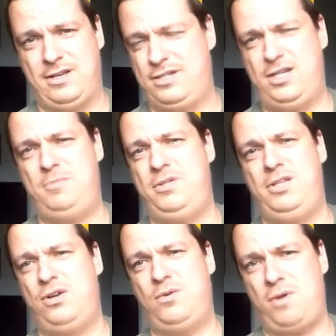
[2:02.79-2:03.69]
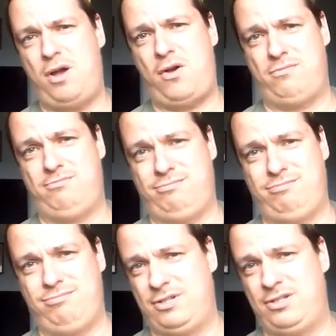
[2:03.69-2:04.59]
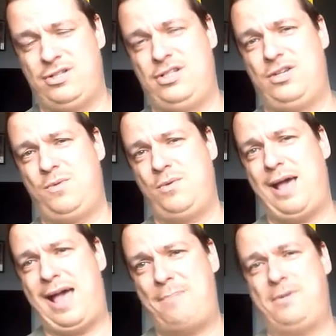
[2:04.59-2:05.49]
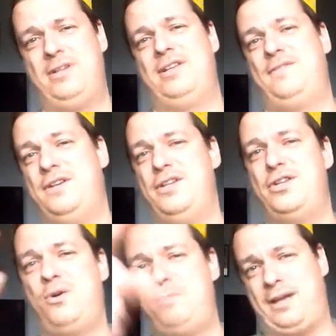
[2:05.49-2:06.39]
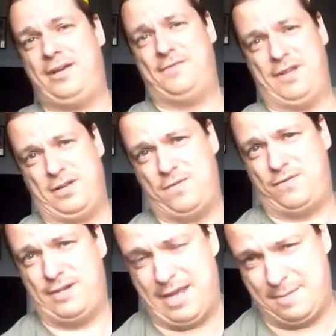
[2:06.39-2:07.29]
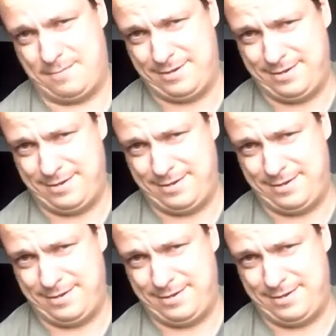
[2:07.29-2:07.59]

it's something you don't want. Because you know what will happen if you don't make a video for Deb?